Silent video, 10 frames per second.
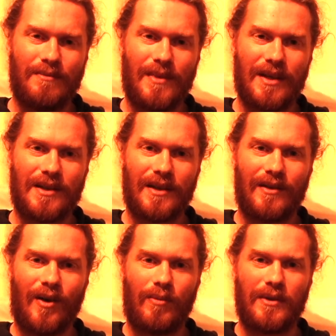missing
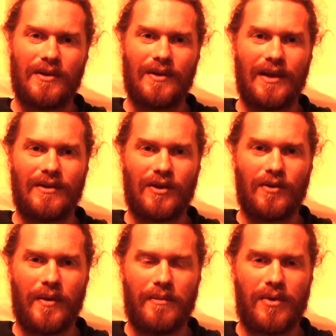an opportunity to
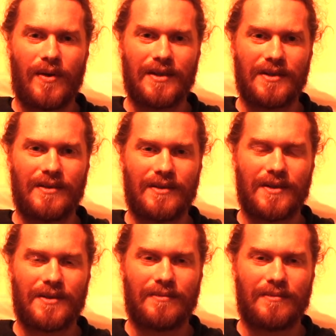grow in presence.